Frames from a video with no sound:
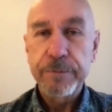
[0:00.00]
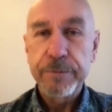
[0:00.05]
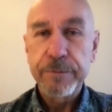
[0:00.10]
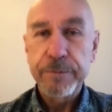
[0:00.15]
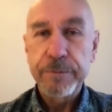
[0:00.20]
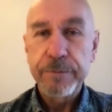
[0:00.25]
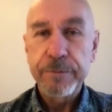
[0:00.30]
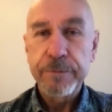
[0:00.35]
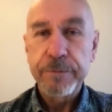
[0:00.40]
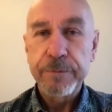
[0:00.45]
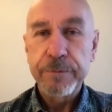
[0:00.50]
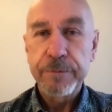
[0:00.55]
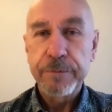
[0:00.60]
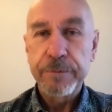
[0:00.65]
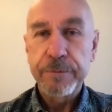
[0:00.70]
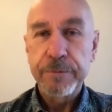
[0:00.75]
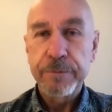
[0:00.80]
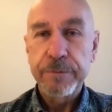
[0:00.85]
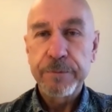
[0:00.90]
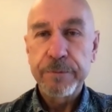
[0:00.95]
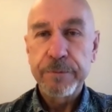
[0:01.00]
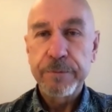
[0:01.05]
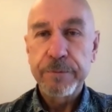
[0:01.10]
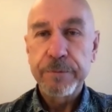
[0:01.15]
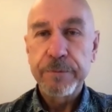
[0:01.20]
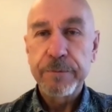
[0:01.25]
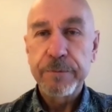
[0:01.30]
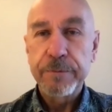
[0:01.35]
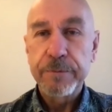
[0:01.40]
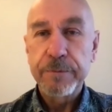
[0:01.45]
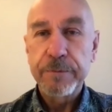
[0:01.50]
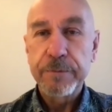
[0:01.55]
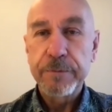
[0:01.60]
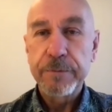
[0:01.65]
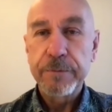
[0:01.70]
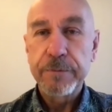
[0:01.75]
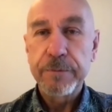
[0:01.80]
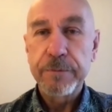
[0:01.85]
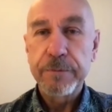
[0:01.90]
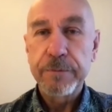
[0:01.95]

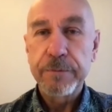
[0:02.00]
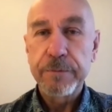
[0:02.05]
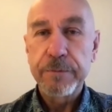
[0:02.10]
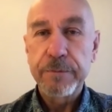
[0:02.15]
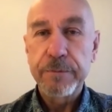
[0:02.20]
[no speech]